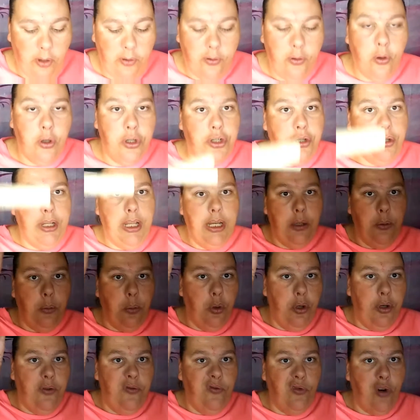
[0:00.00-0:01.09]
course, you get a
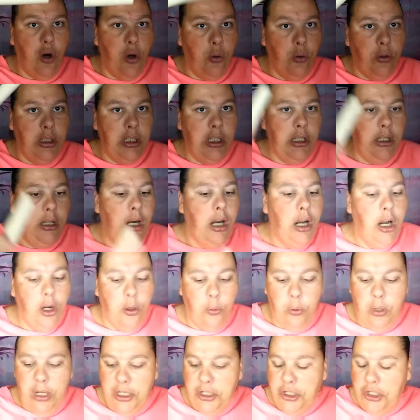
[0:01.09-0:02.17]
wooden roller,
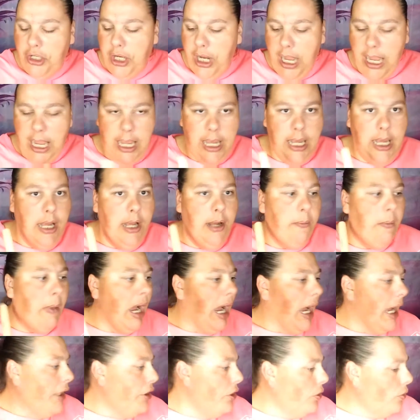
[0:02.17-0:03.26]
which
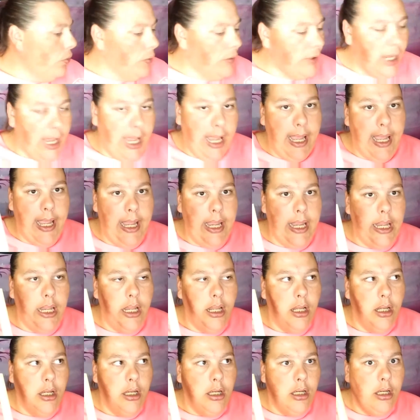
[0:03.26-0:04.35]
I use a
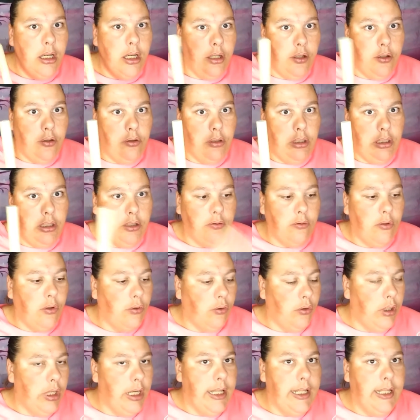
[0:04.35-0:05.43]
acrylic
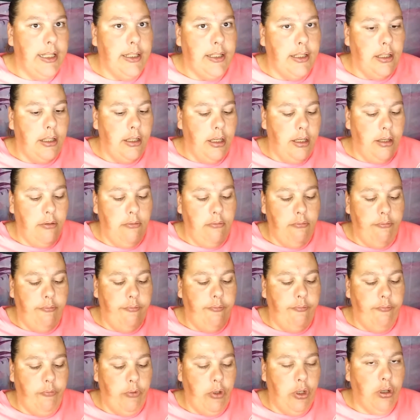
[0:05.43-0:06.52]
roller.
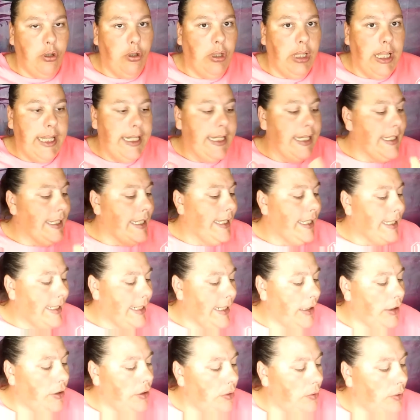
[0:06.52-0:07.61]
Your clay doesn't
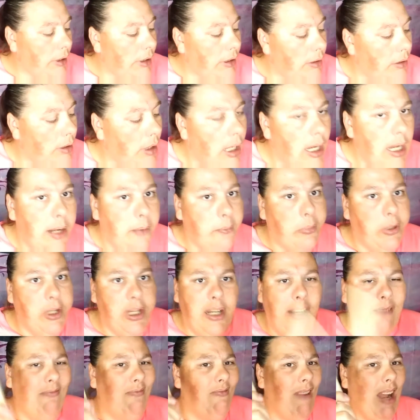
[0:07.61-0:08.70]
stick to it, but
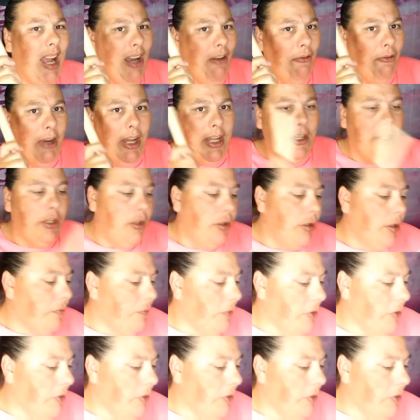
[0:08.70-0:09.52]
I'll find a use for